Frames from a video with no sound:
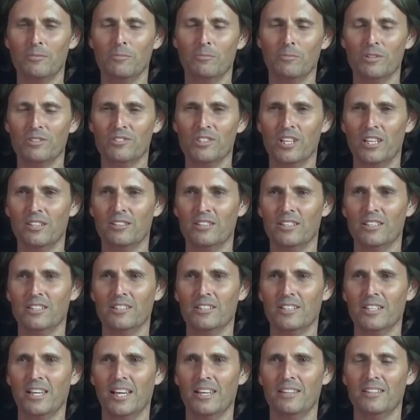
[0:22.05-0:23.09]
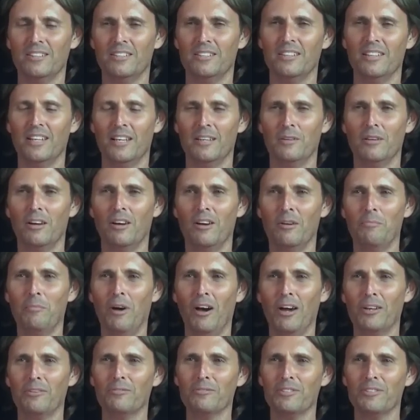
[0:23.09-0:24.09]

would tend to indicate that I might